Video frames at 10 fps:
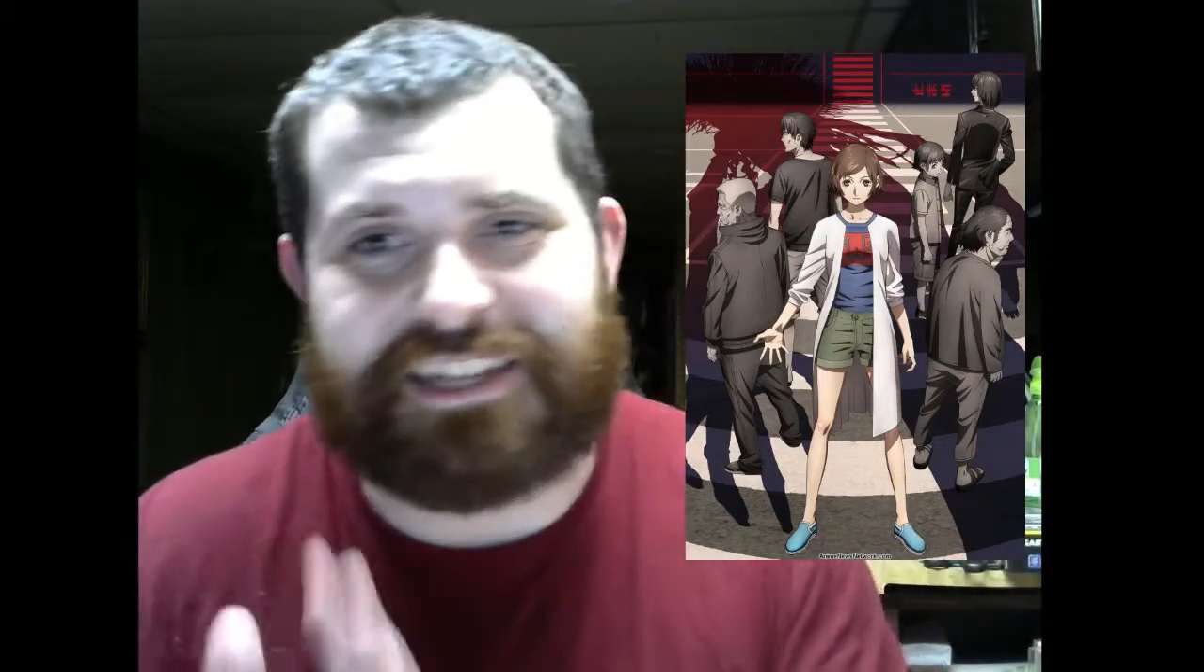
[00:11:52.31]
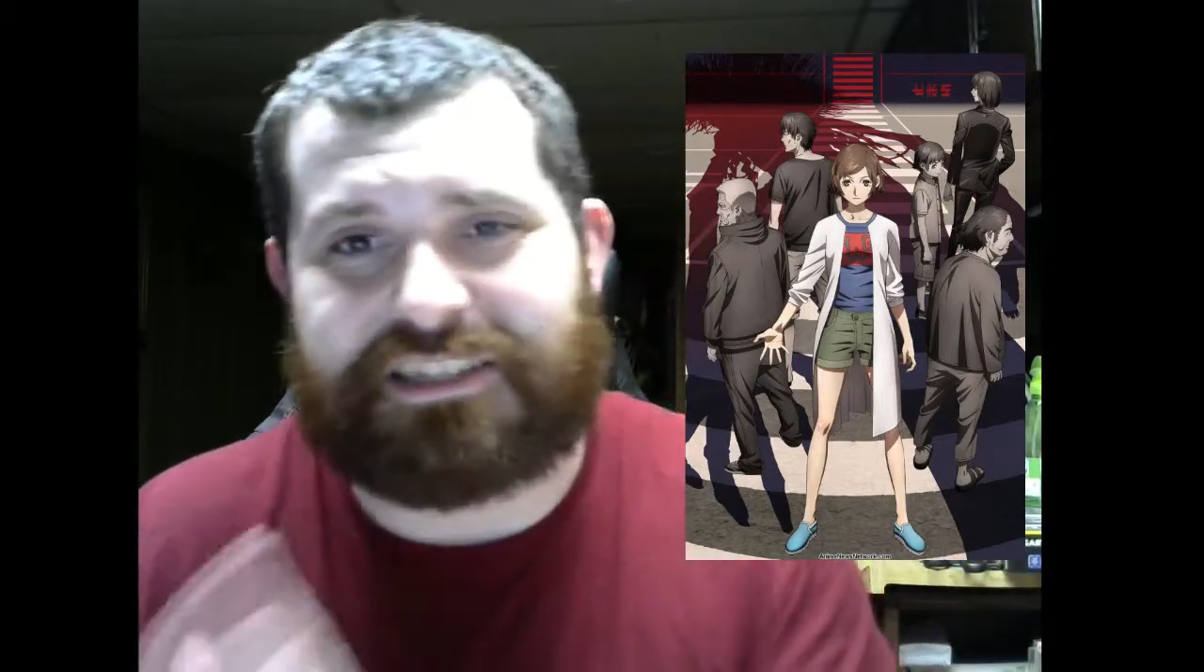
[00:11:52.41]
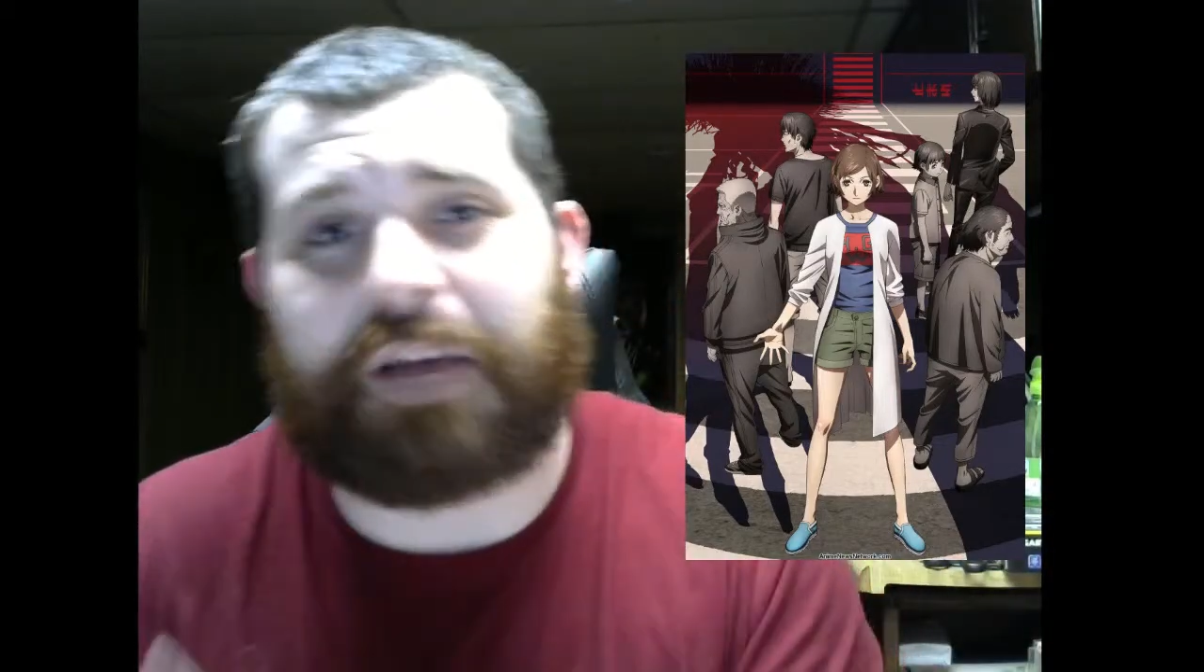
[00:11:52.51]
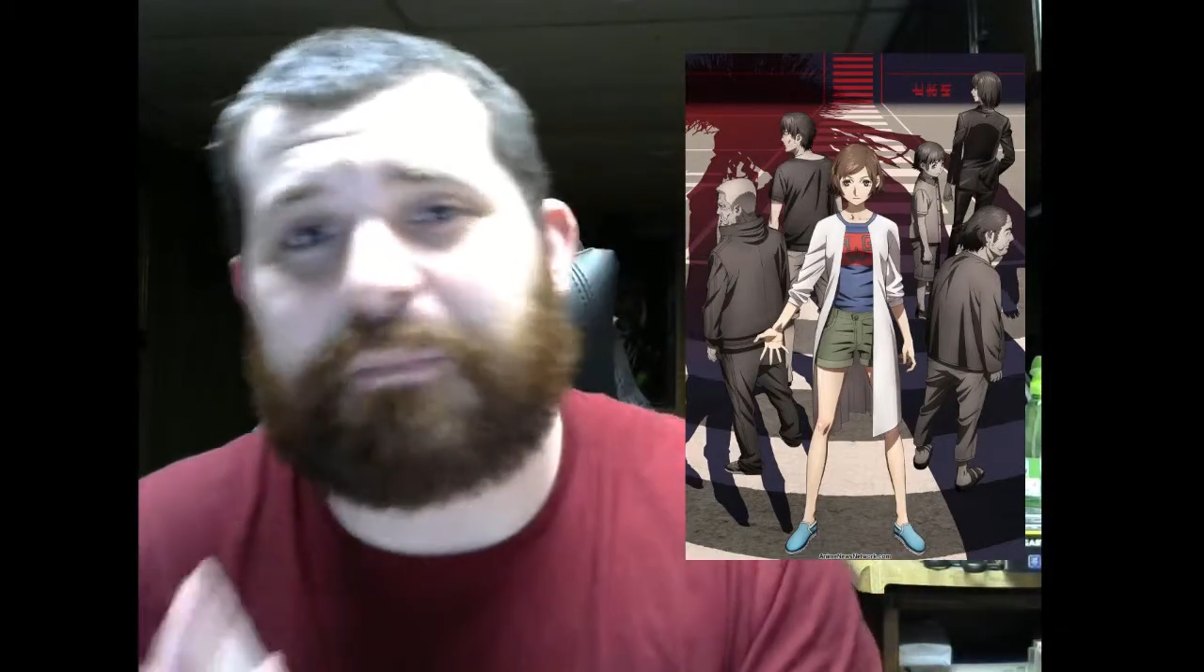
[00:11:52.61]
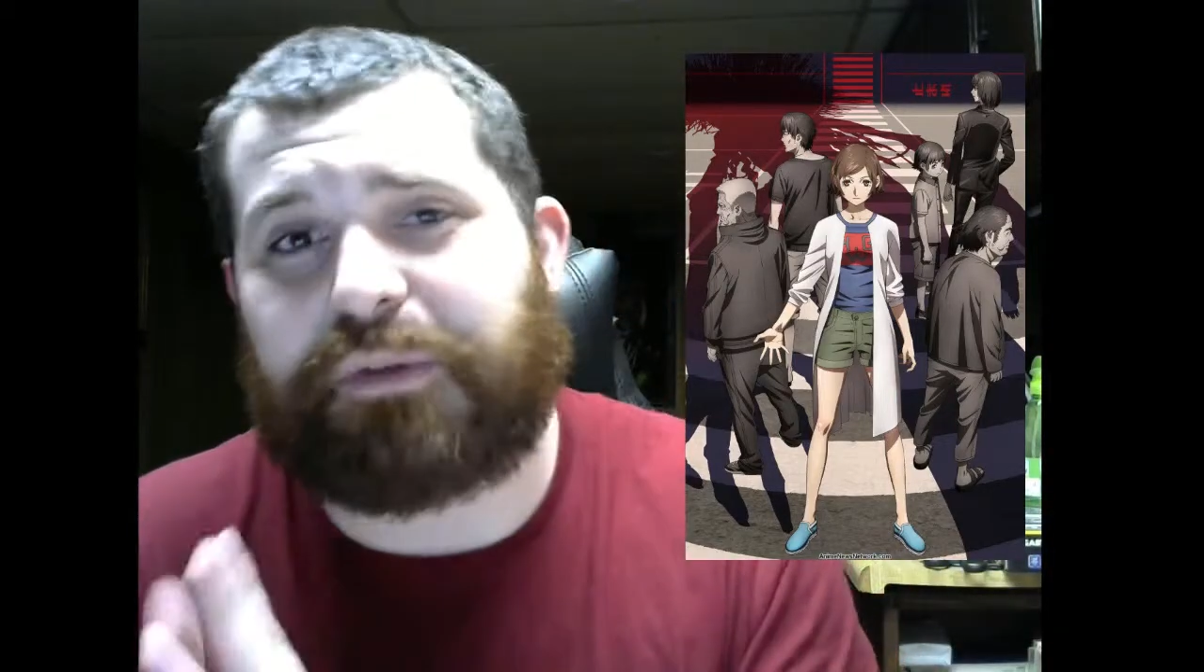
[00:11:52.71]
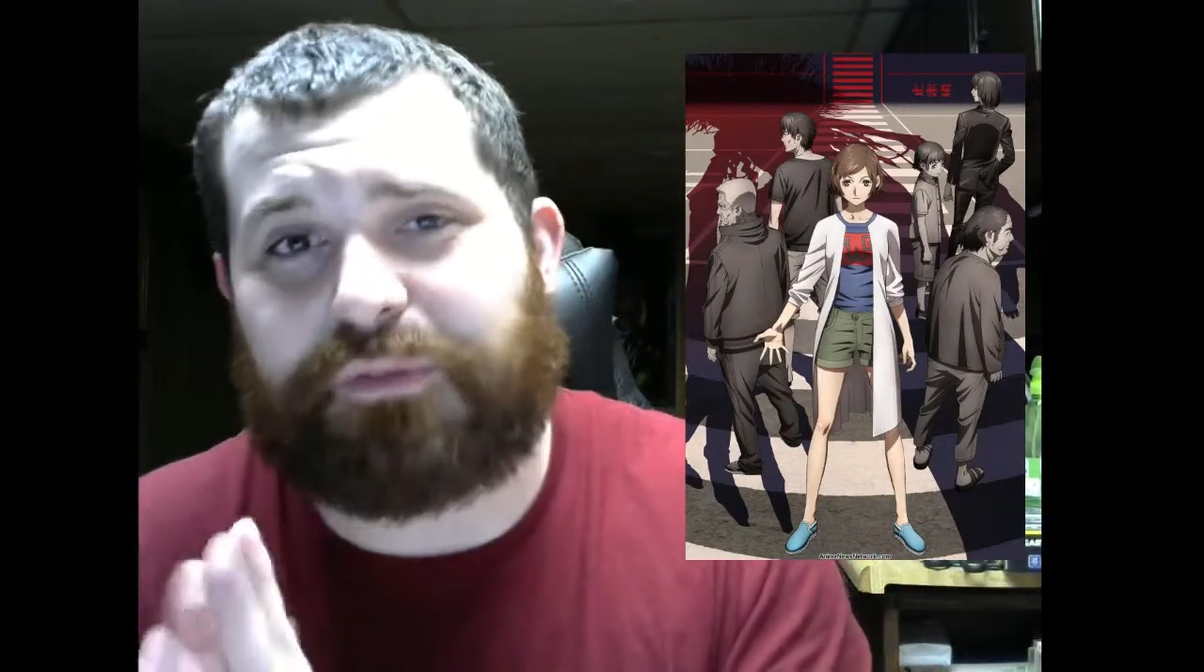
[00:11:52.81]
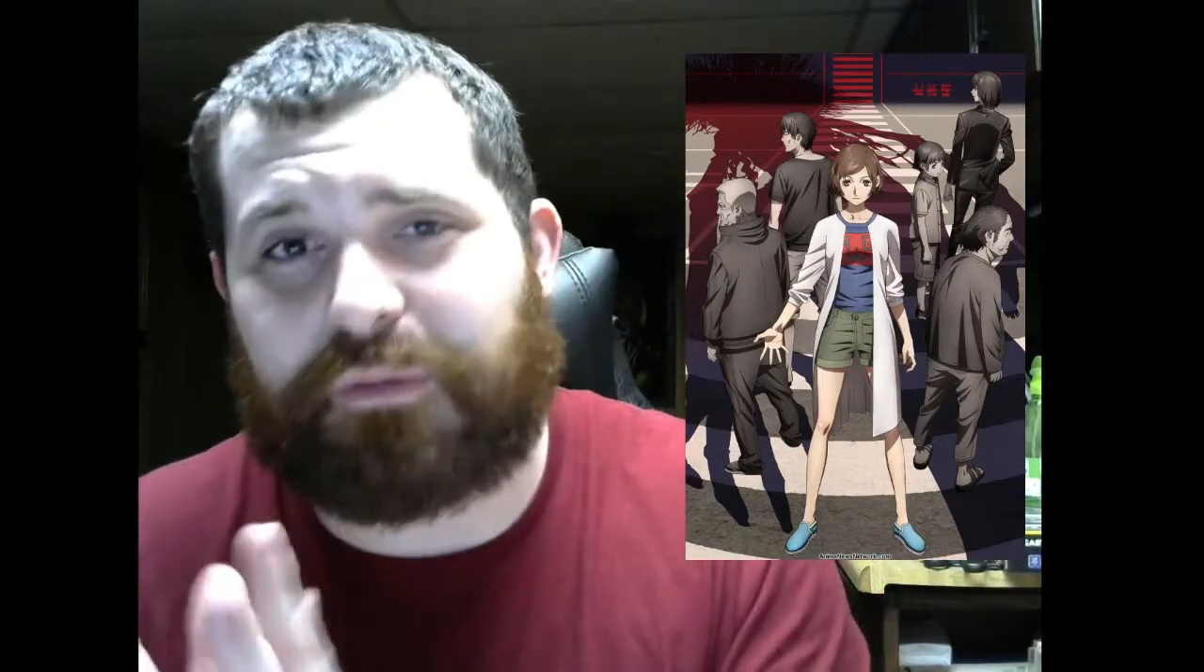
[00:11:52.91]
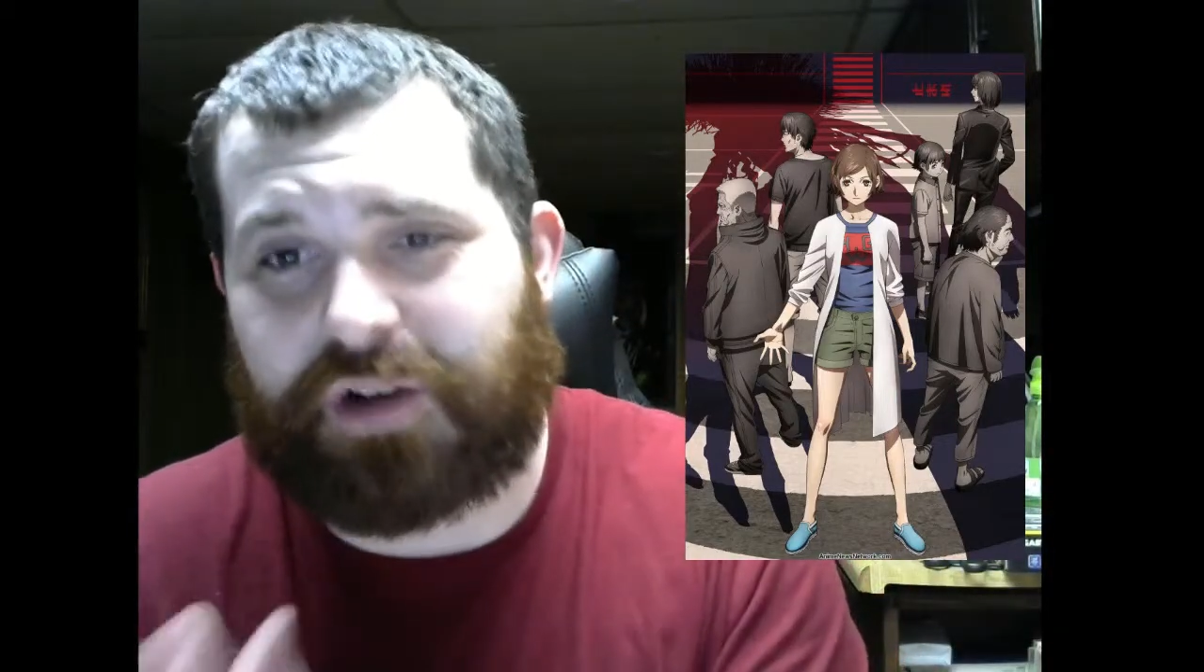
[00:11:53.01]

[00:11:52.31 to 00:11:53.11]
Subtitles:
stop you from